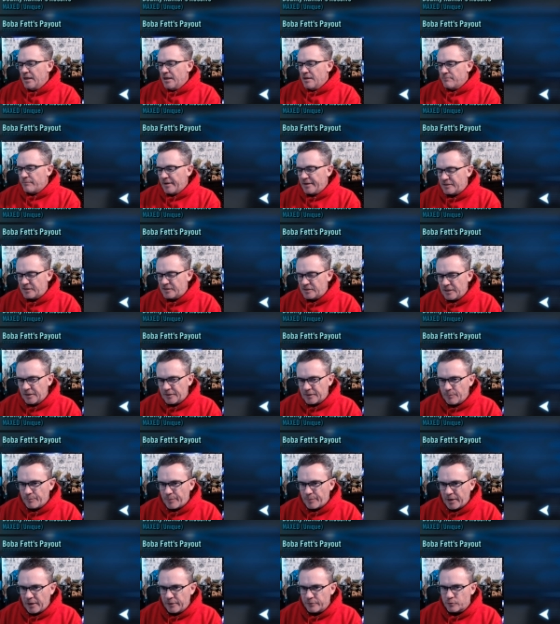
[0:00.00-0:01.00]
my Sith
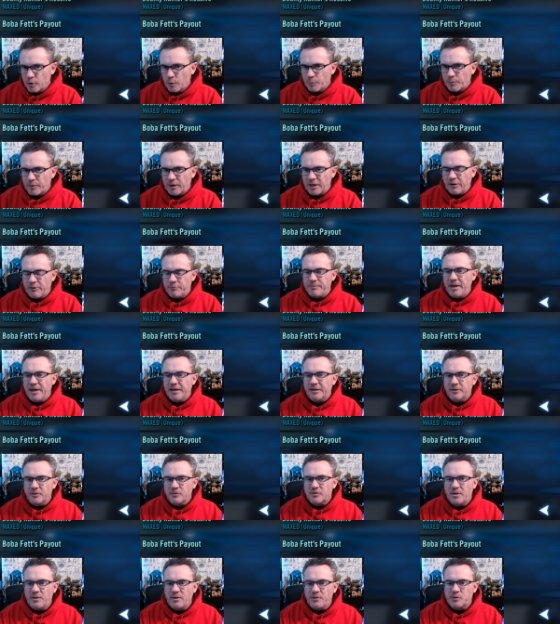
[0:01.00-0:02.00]
Empire Trooper. That would make
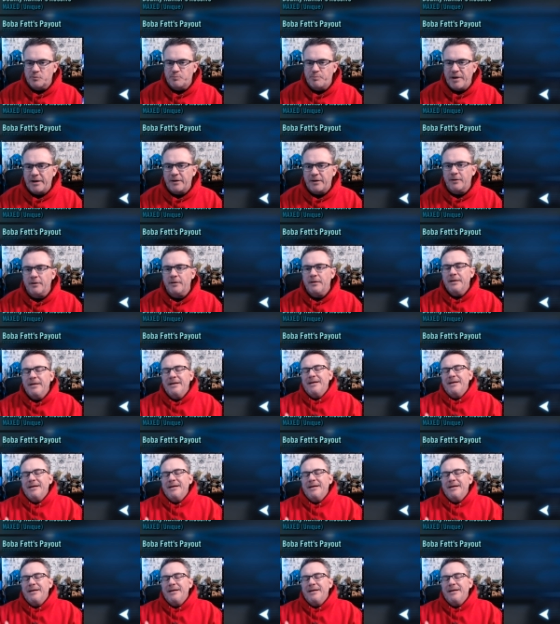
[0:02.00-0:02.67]
those teams better,